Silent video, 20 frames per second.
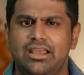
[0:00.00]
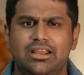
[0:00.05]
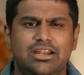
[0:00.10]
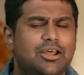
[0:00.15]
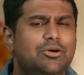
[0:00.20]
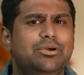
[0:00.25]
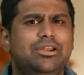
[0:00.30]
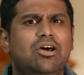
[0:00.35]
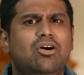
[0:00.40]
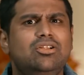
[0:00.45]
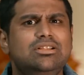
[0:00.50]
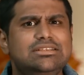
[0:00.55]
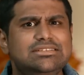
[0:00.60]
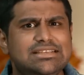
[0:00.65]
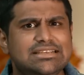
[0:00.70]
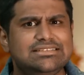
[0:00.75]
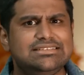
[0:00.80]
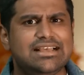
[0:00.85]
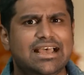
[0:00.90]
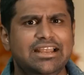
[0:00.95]
Now in all this
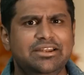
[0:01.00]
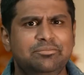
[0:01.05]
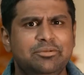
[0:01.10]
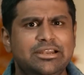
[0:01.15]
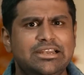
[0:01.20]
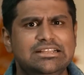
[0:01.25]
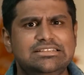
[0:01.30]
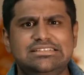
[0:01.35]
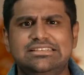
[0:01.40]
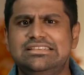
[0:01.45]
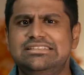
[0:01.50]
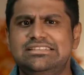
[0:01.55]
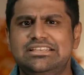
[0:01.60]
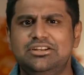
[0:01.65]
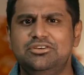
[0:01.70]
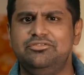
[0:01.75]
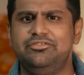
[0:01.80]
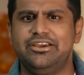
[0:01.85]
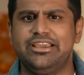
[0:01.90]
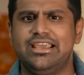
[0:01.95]
excitement, it's easy
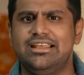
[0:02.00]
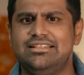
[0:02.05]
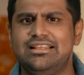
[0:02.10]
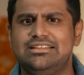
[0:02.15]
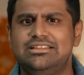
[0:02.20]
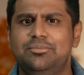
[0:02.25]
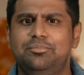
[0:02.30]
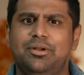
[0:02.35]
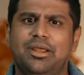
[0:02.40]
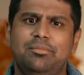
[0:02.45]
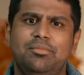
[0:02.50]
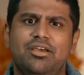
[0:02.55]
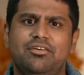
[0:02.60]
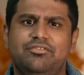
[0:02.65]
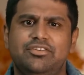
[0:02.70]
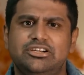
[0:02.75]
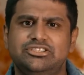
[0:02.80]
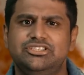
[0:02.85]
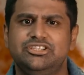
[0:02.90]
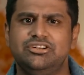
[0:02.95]
to forget that the premier
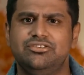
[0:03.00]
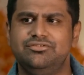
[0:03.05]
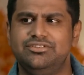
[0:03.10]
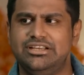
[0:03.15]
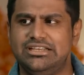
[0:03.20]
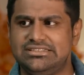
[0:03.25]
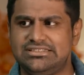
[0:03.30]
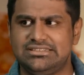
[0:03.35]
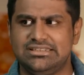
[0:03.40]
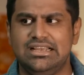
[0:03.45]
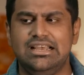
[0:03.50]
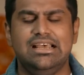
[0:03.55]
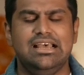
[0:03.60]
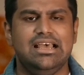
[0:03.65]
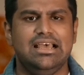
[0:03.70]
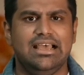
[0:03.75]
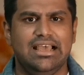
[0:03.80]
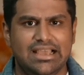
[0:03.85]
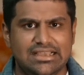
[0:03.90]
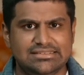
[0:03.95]
function of this
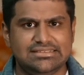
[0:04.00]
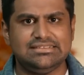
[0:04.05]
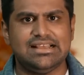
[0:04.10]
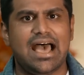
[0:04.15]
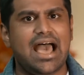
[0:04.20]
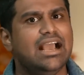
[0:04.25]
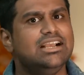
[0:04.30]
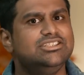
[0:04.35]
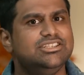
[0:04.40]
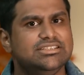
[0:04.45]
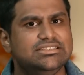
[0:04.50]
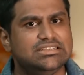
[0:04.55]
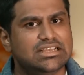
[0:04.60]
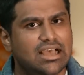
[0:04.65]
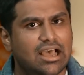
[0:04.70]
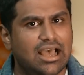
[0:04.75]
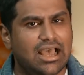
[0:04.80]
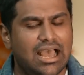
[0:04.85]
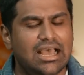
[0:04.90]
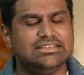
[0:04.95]
is actually
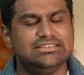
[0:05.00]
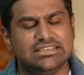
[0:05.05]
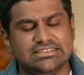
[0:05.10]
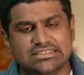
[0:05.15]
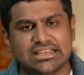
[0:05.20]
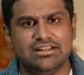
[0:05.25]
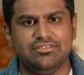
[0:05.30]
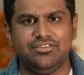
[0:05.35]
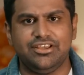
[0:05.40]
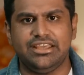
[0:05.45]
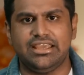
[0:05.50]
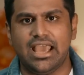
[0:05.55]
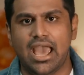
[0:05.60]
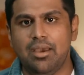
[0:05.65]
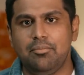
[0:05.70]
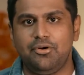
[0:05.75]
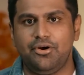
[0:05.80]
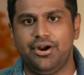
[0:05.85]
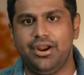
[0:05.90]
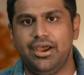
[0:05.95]
as a selfie
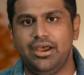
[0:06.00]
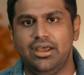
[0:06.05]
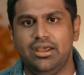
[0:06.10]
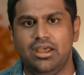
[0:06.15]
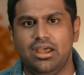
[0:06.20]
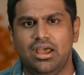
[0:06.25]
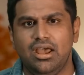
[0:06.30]
camera.